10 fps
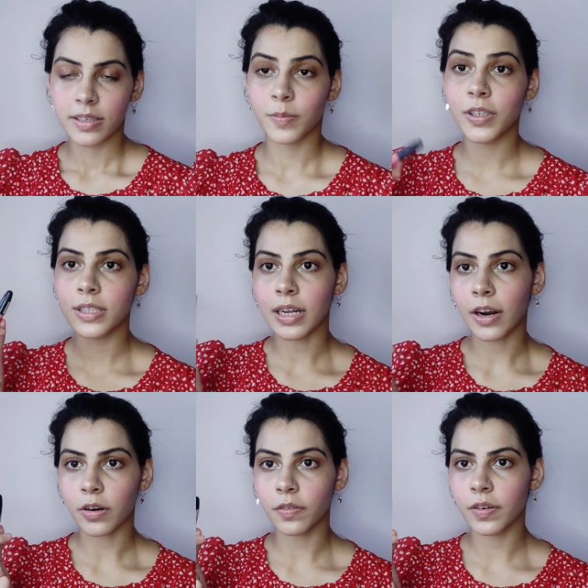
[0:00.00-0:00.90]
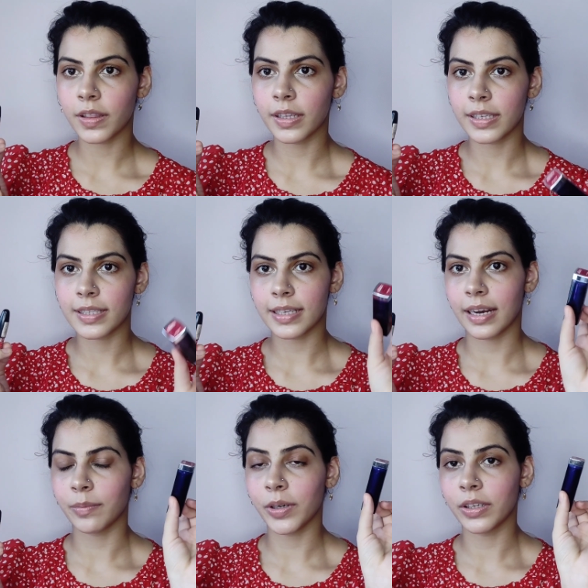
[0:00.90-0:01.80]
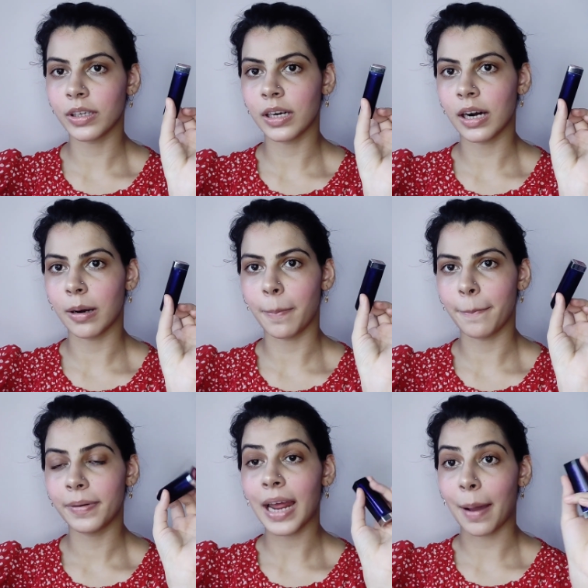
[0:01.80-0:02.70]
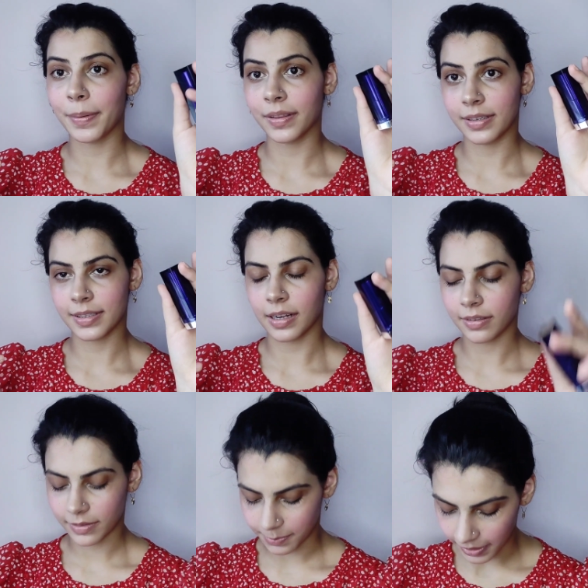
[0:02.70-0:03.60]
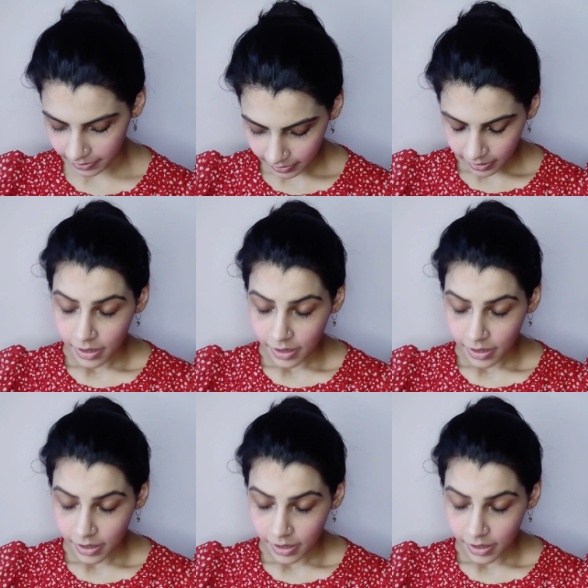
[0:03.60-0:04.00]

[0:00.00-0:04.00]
So I'm going to start off with this and I'm going to tap in this color as well.